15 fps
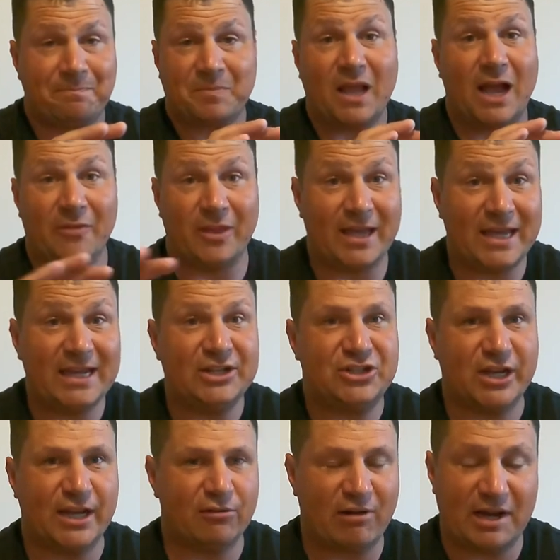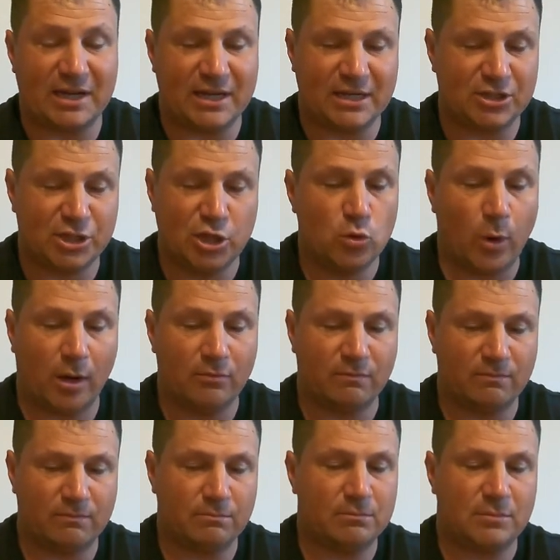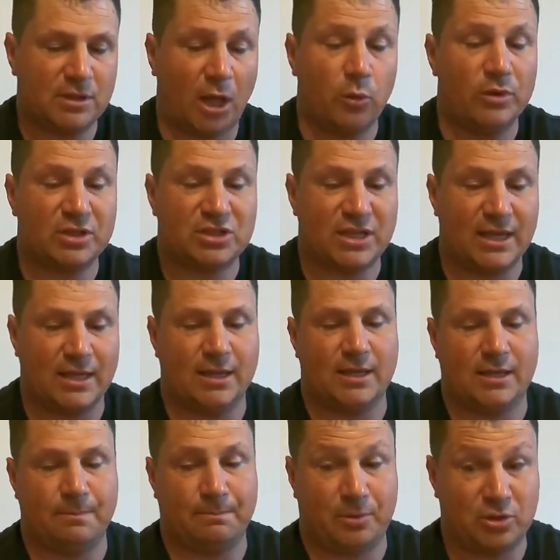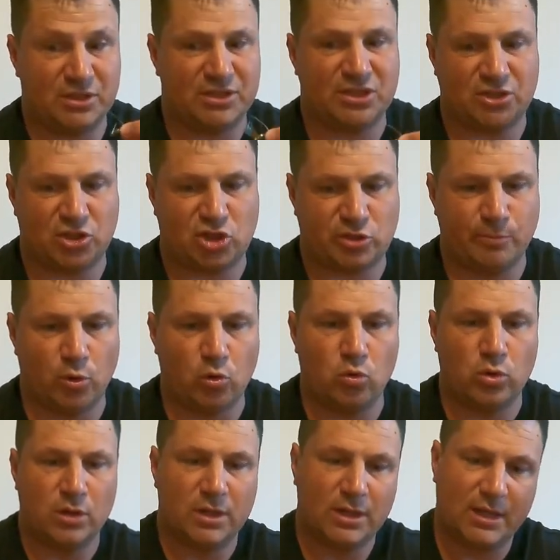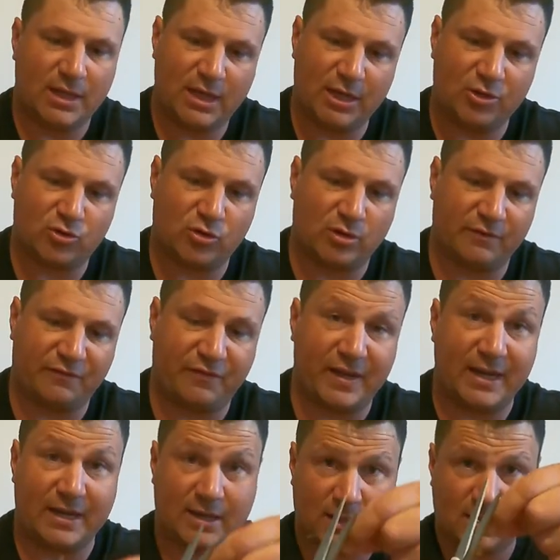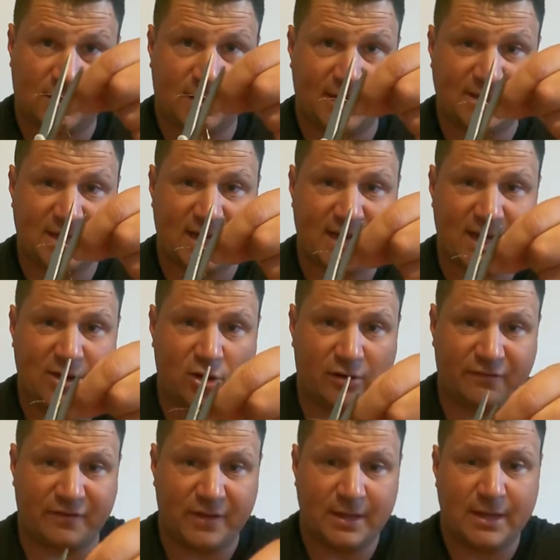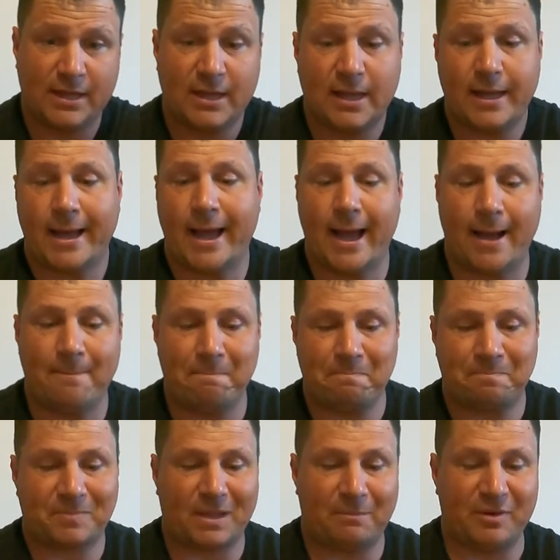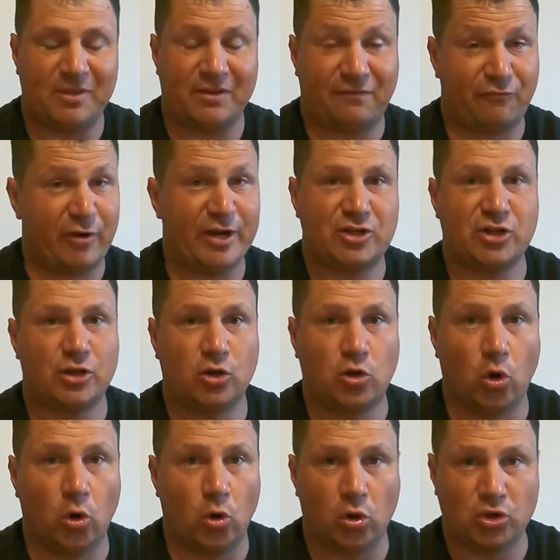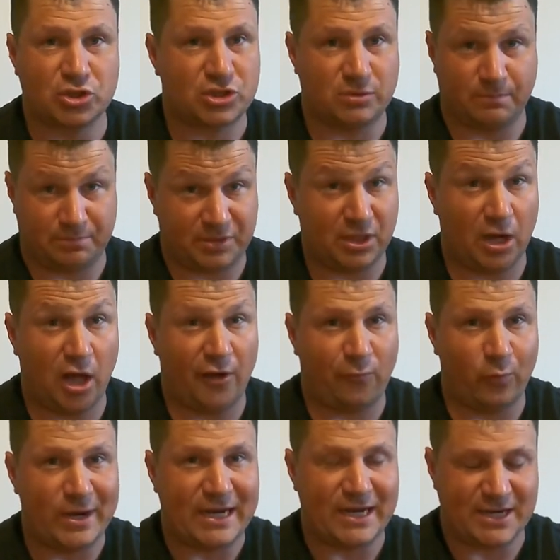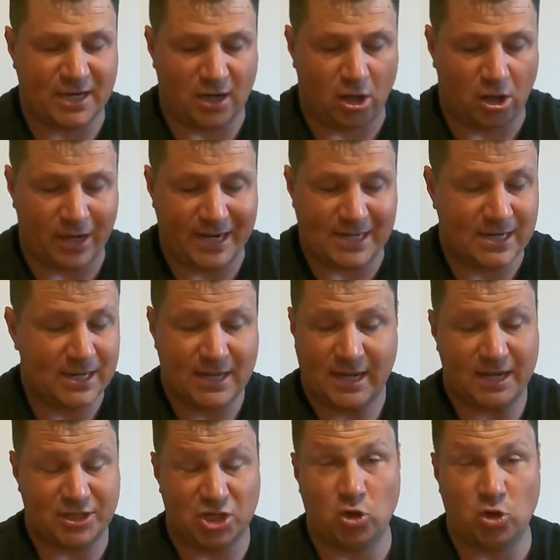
And the heat generated, you won't notice it because it's such a small, intricate thing. Cut your tag end off. But the friction caused, then half weaken your line and